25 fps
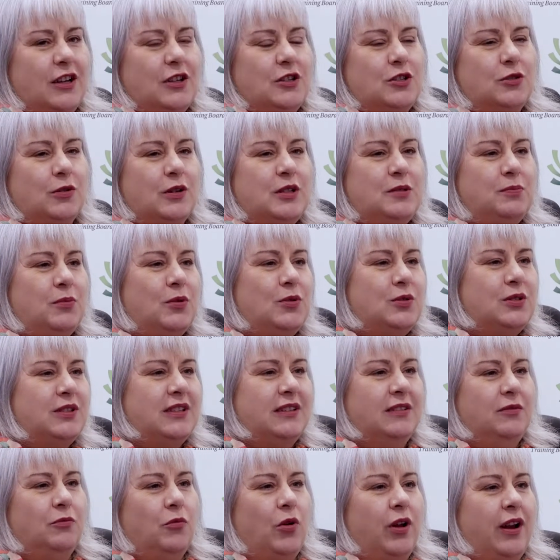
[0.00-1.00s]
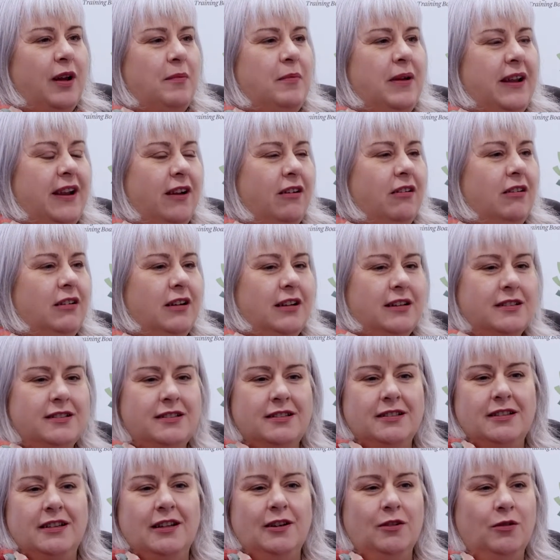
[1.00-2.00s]
So I suppose what I'm hearing
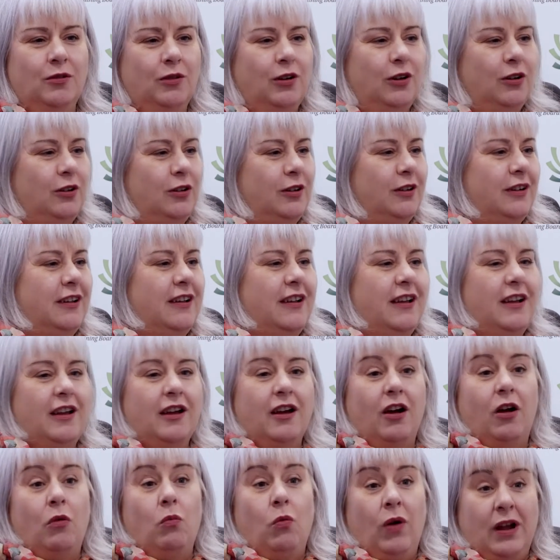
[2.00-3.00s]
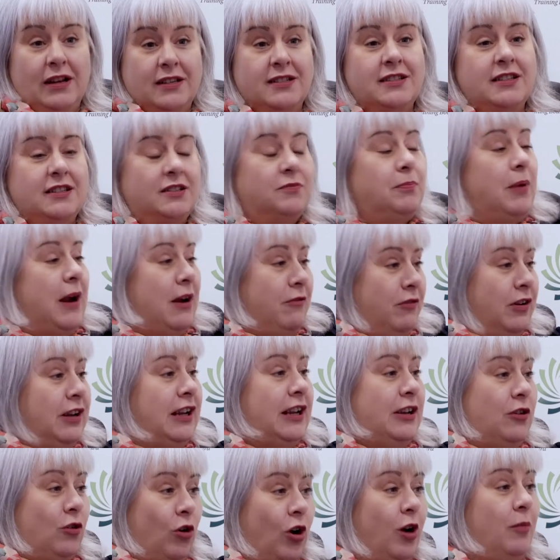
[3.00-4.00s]
is, look, whilst it's
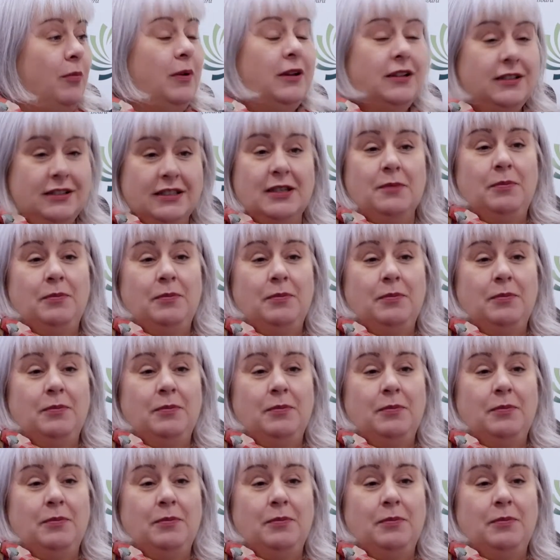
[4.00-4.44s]
perfectly normal to